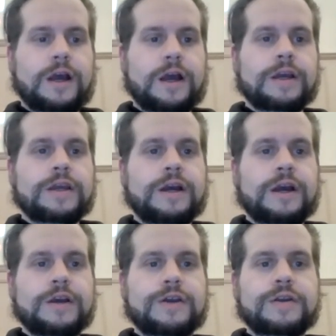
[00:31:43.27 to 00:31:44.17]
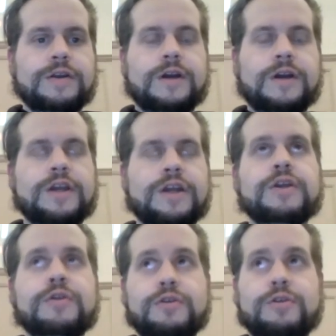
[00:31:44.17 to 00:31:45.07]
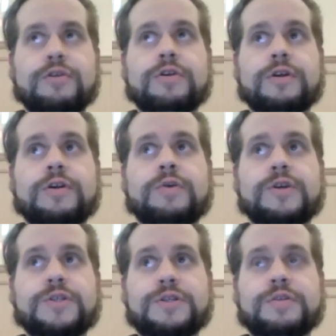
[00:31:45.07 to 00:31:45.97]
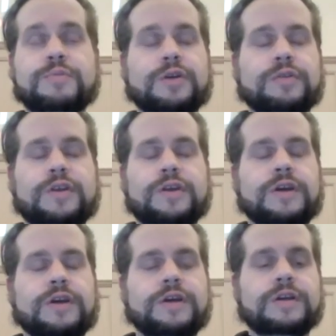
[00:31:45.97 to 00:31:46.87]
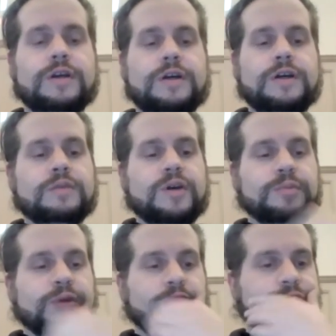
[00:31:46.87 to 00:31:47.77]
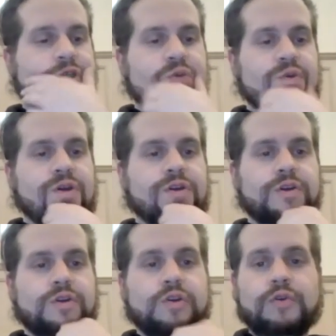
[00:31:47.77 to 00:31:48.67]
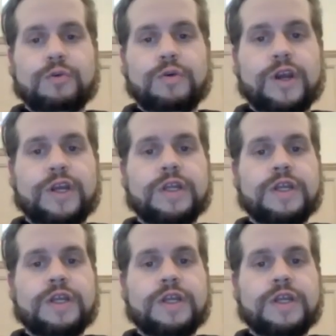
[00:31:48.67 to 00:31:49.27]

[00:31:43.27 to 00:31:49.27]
I hear your question about the screen. You're right.